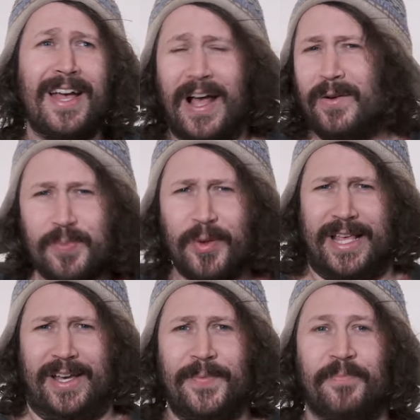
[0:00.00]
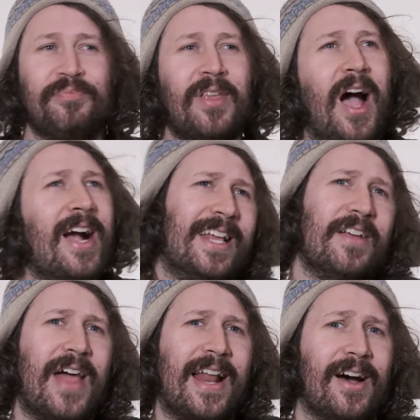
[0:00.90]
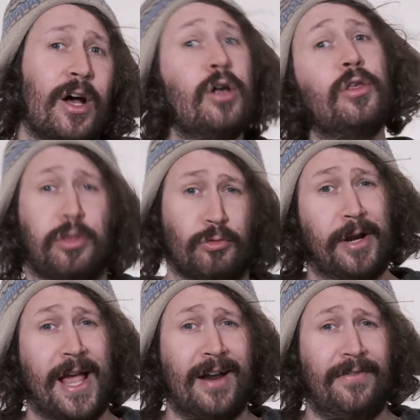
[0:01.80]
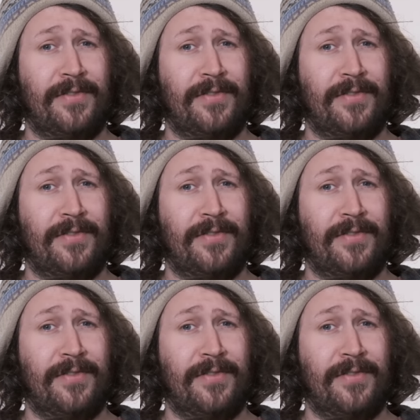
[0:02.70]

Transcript: was pretty good. I'm going to give that a 3 out of